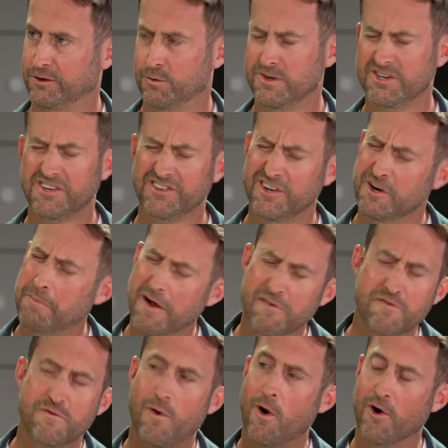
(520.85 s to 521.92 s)
which is still by
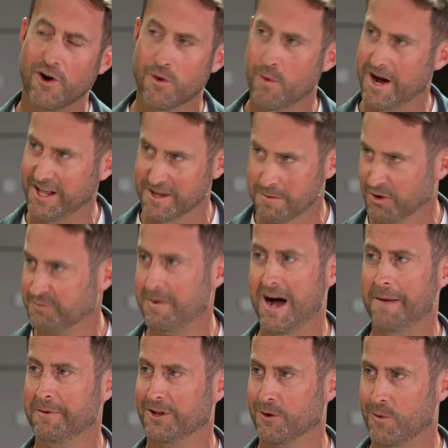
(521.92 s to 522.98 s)
far and away the most
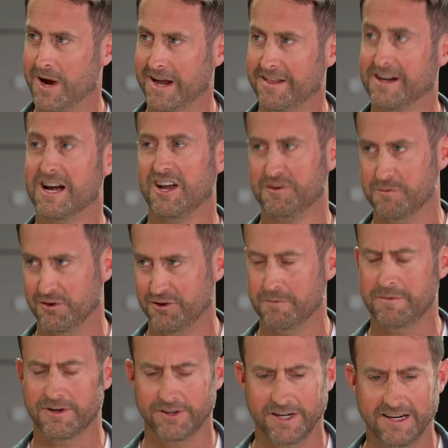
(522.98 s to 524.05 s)
popular way that customers are
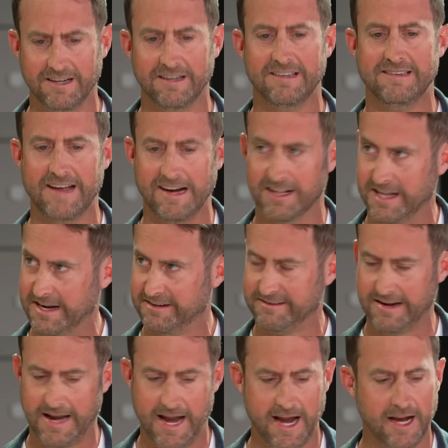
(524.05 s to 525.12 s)
building data lakes
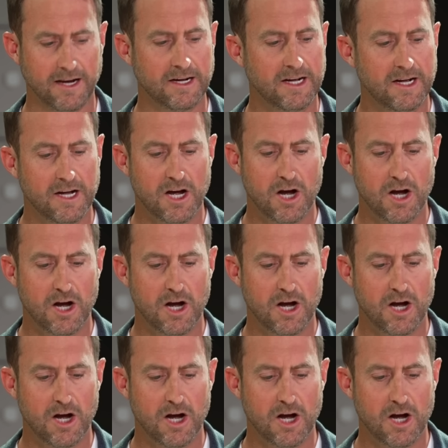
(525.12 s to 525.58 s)
today. Sure.